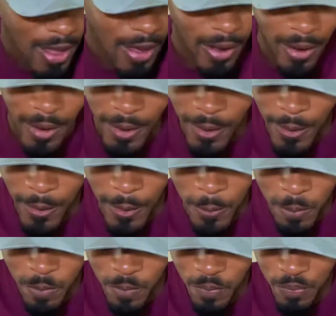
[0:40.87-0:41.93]

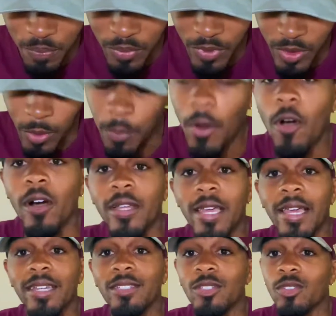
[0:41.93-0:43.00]
The
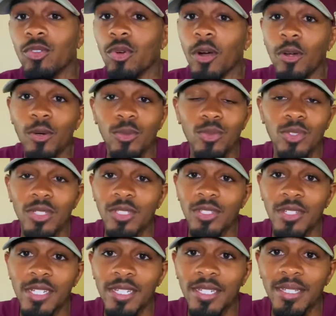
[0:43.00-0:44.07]
podcast has grown since
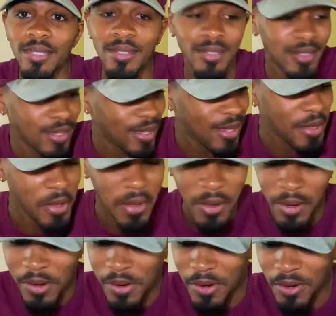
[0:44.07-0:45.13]
then.
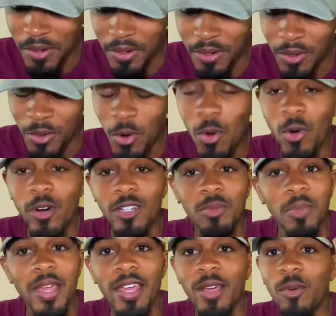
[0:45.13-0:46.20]
Of course,
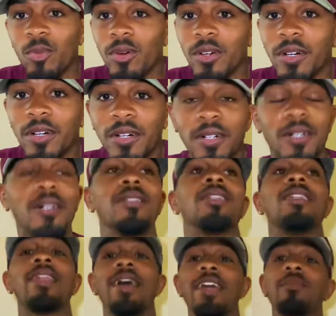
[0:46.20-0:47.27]
man, the
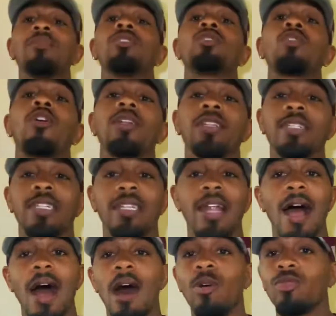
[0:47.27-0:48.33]
name is starting to get
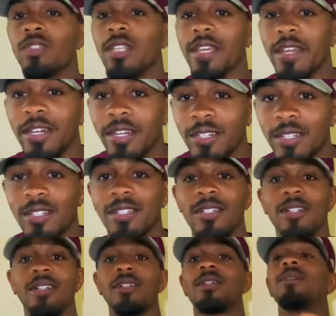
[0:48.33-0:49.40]
out there.
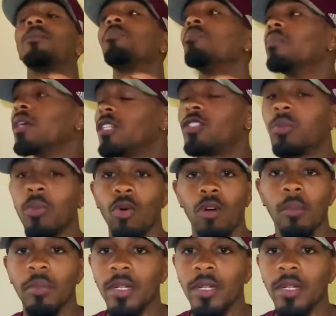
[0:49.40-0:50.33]
Much more.